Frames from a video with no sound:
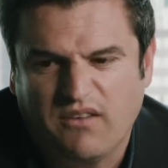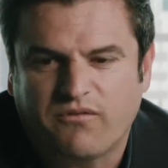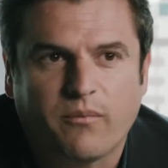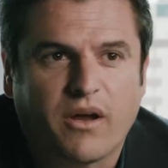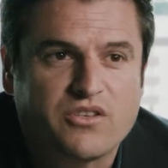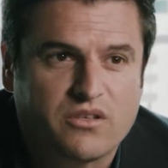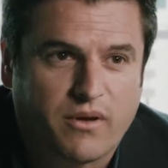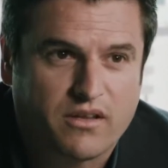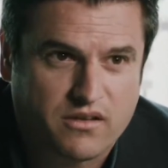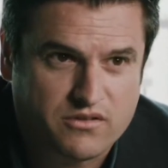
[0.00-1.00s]
information
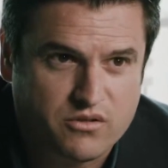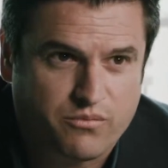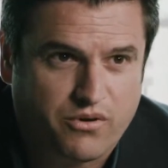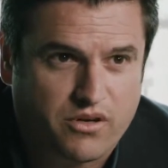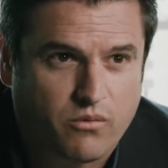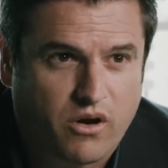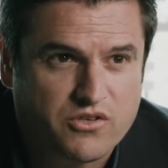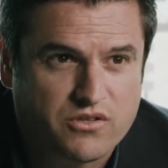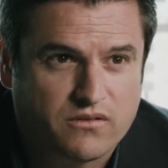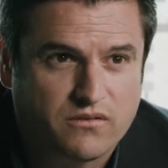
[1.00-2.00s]
about their
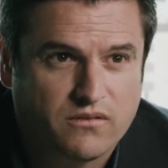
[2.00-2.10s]
superannuation